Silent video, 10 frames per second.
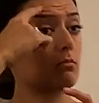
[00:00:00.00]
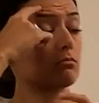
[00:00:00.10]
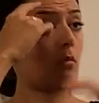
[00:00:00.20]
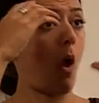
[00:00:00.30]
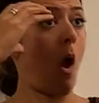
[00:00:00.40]

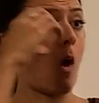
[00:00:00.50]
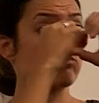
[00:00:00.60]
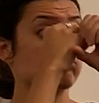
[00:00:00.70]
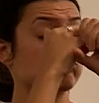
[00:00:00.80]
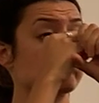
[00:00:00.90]
No, you
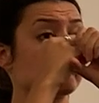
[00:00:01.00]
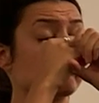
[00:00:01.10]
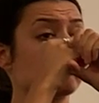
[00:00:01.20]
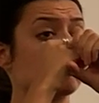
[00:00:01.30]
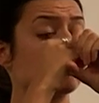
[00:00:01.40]
want them to
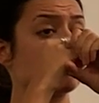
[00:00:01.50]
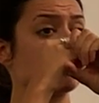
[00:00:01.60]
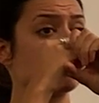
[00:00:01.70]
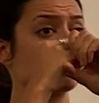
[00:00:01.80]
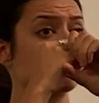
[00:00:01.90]
function as
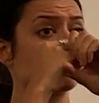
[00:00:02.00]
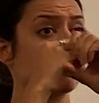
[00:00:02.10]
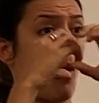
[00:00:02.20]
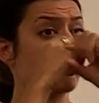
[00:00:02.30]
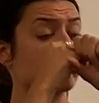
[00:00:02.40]
separate
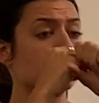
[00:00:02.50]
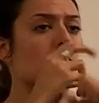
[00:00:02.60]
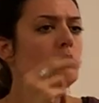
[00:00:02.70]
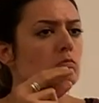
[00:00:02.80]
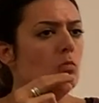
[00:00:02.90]
units.
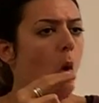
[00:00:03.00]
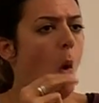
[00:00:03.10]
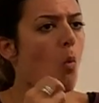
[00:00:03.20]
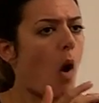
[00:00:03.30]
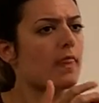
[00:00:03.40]

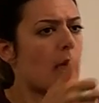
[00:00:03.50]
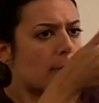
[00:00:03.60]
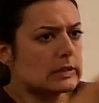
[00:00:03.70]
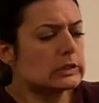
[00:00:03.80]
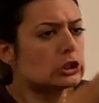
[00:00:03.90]

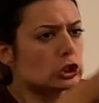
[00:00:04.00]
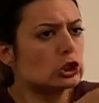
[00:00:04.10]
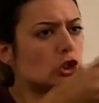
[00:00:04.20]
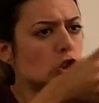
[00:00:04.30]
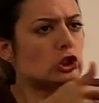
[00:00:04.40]
Okay?
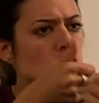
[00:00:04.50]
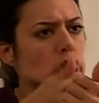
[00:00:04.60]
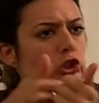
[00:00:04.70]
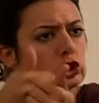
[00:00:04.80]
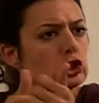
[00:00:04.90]
So,
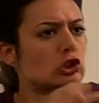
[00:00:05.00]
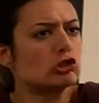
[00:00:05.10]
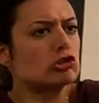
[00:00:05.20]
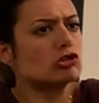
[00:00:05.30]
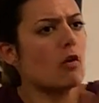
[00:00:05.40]

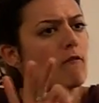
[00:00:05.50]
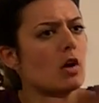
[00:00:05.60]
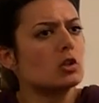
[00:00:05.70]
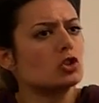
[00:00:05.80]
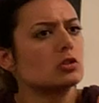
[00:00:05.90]

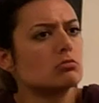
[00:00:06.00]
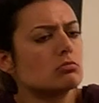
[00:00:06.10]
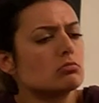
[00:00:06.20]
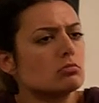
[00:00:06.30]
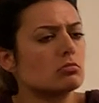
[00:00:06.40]
multi-unit
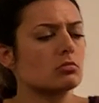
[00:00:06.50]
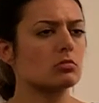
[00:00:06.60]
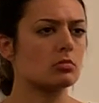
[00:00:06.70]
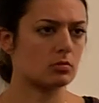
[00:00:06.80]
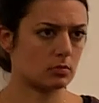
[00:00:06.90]
and
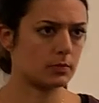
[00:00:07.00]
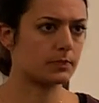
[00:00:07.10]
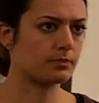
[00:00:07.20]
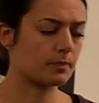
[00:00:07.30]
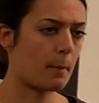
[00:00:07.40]
single
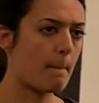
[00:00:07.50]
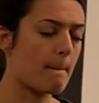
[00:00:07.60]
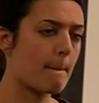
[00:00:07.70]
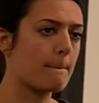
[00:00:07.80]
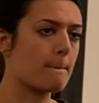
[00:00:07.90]
unit,
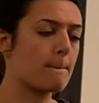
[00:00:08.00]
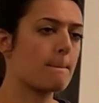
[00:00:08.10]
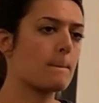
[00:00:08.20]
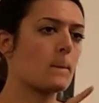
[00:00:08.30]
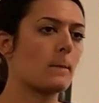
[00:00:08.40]
they
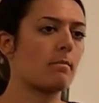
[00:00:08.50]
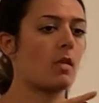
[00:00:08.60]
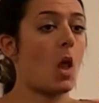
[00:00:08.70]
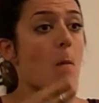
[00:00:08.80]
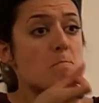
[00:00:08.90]
both
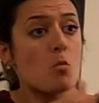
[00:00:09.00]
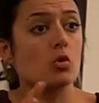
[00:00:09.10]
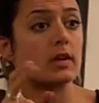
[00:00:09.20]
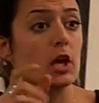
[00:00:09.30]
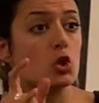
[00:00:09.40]
have gap
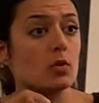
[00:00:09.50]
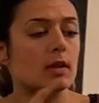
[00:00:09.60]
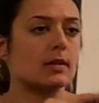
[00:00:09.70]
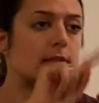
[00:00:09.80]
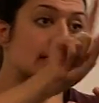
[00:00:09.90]
junctions.
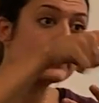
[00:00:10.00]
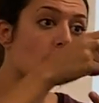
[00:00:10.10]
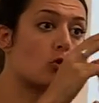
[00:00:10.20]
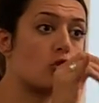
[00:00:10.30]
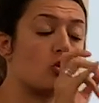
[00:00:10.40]

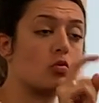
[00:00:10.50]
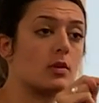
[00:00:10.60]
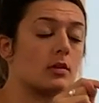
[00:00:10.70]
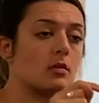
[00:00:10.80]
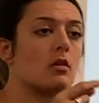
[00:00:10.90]
But
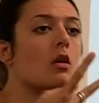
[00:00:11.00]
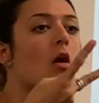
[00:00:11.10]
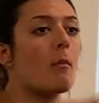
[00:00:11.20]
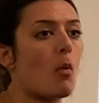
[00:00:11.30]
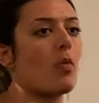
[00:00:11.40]
multi-unit
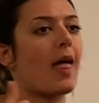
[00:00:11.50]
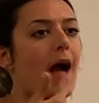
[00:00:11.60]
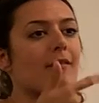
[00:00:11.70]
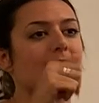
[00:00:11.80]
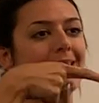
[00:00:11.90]
has
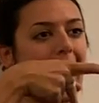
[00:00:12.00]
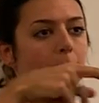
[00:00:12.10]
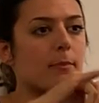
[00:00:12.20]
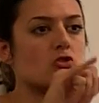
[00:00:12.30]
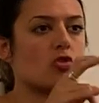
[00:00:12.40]
very,
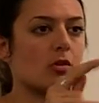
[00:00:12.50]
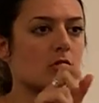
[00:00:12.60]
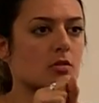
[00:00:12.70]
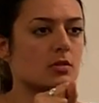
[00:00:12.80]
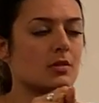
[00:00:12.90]
very few.
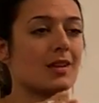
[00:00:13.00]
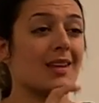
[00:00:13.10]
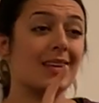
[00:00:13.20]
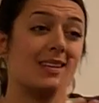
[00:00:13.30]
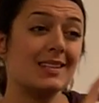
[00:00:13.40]

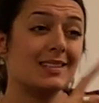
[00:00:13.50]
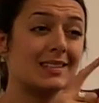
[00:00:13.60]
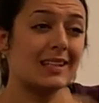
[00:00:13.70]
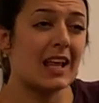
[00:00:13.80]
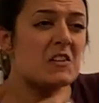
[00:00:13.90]
Much fewer.